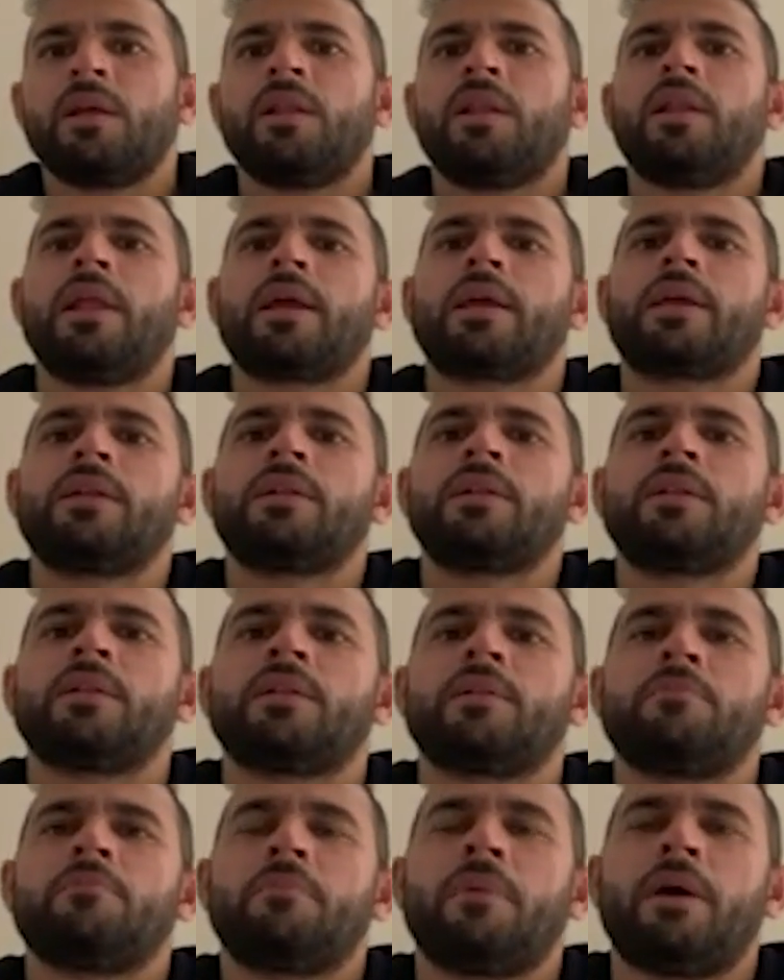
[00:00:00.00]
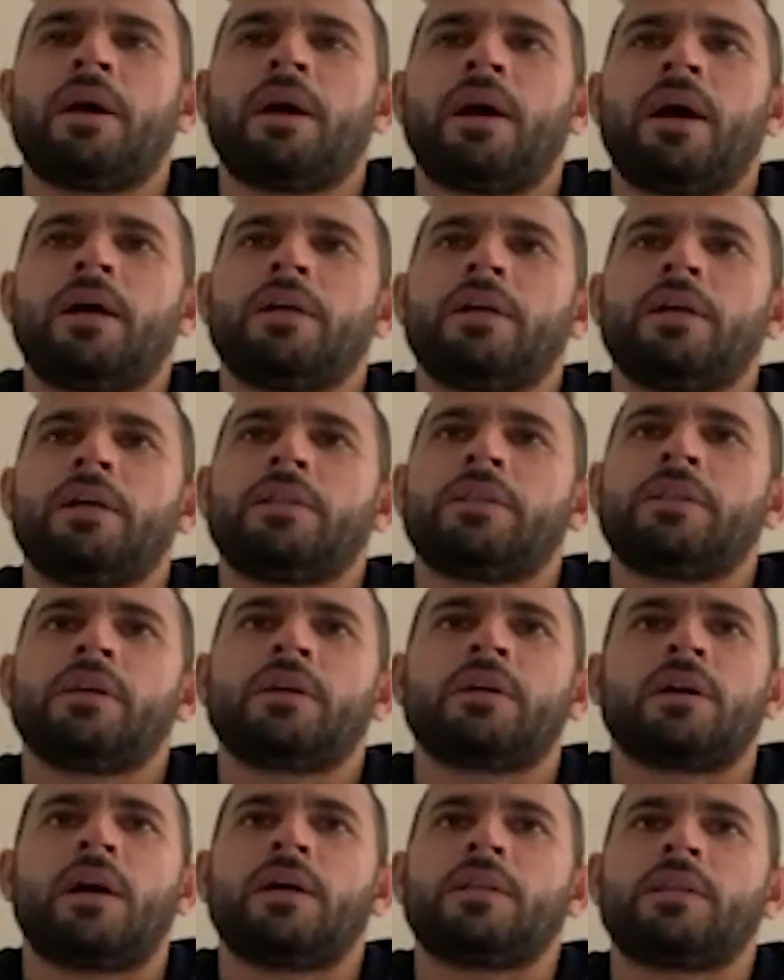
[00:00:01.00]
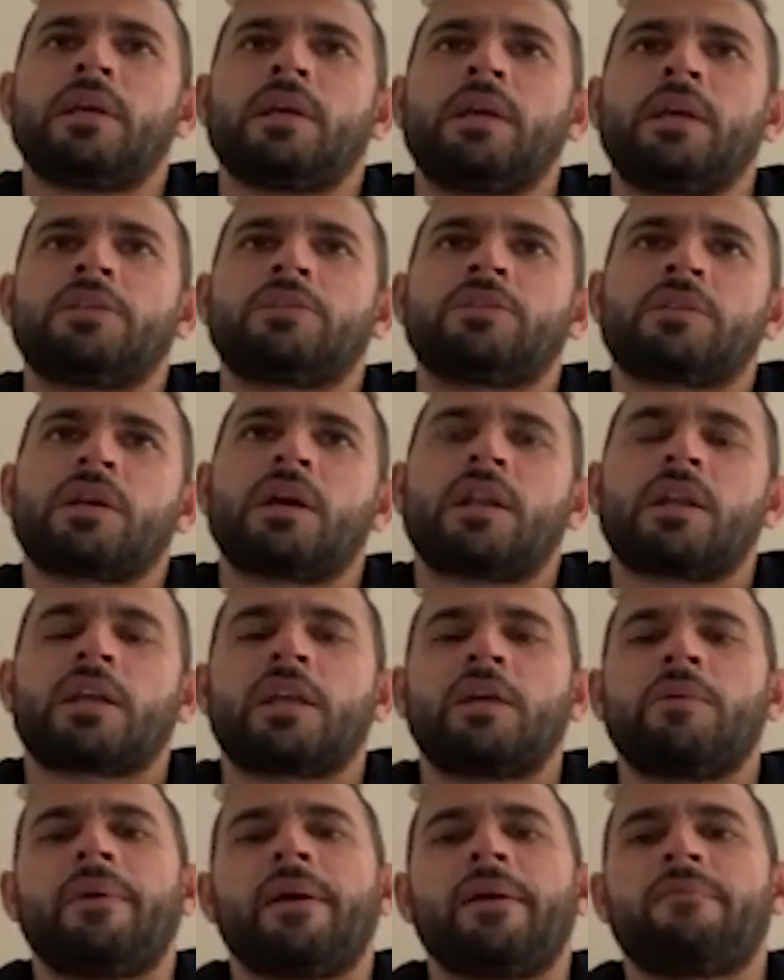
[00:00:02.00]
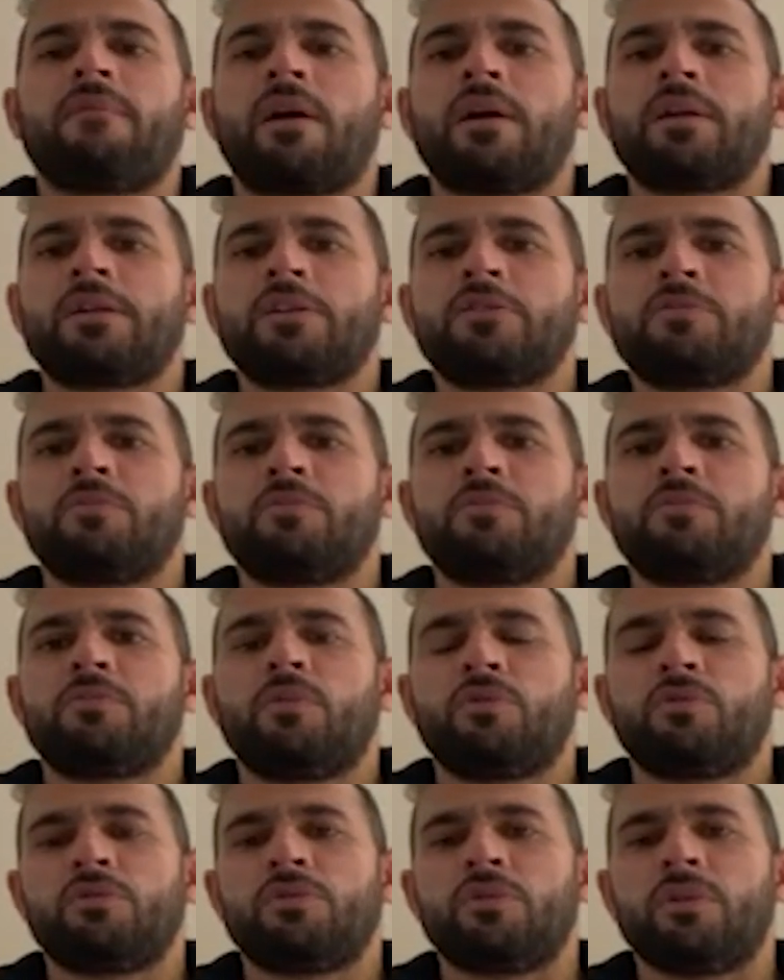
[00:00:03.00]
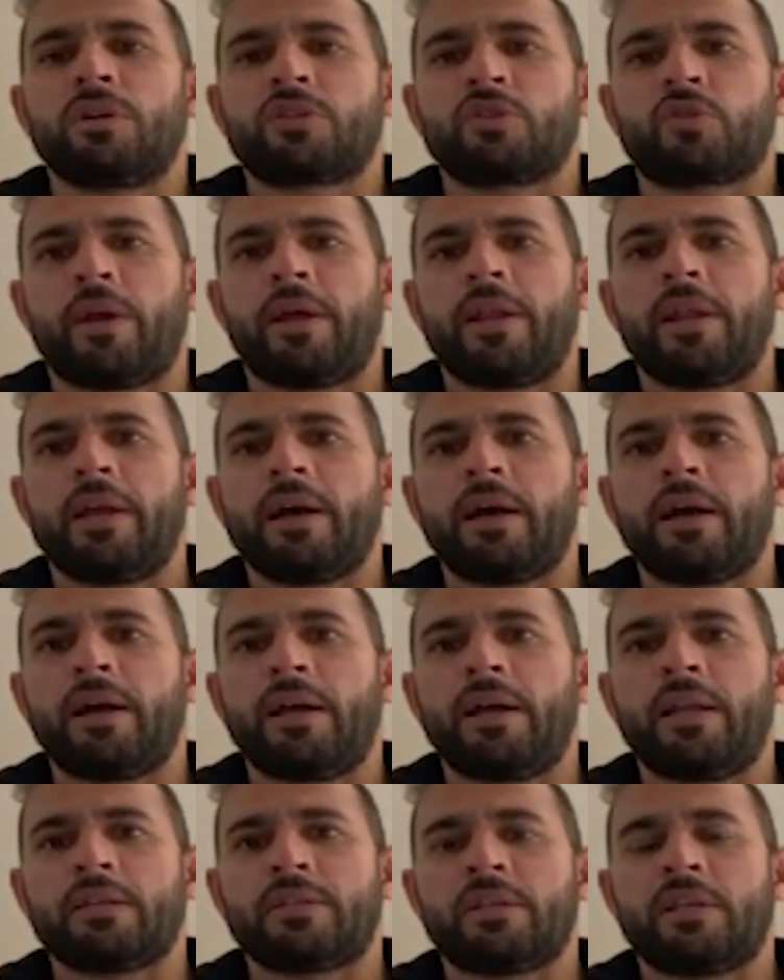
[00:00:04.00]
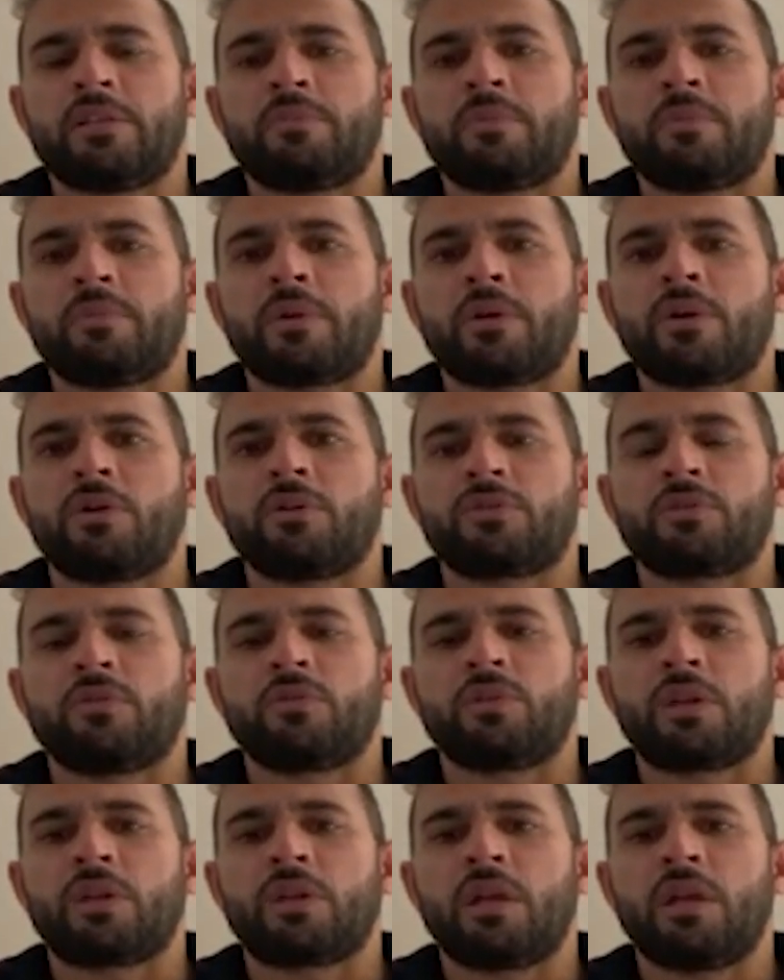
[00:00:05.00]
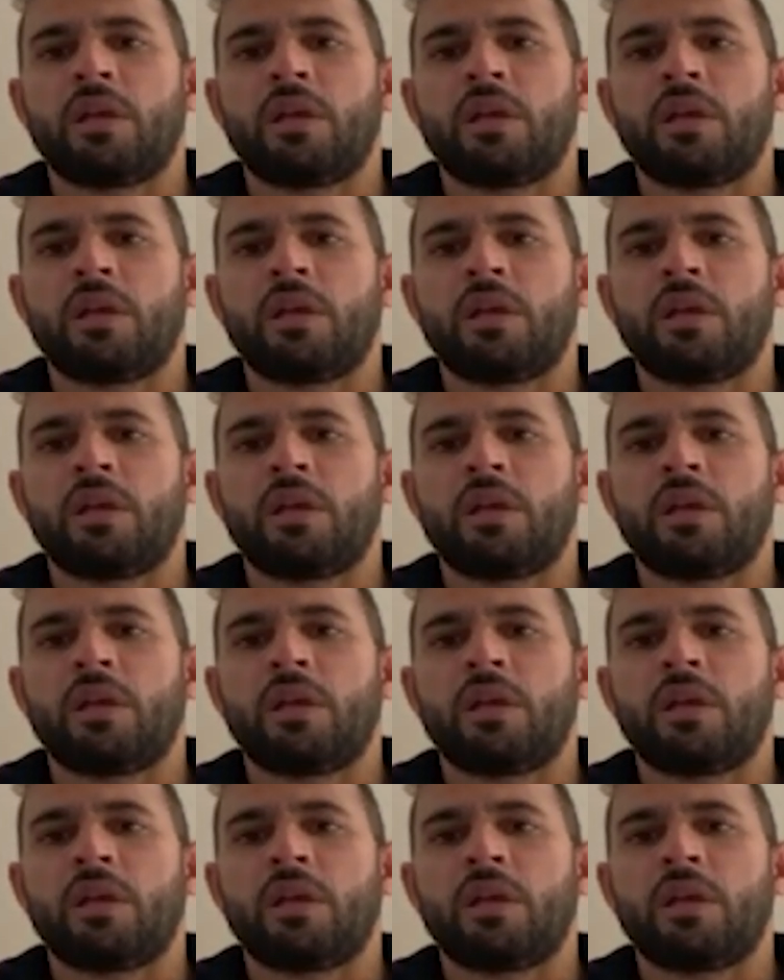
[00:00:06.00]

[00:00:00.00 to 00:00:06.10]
Lekin main I think it's gonna give advantage more to Australia in a sense because unki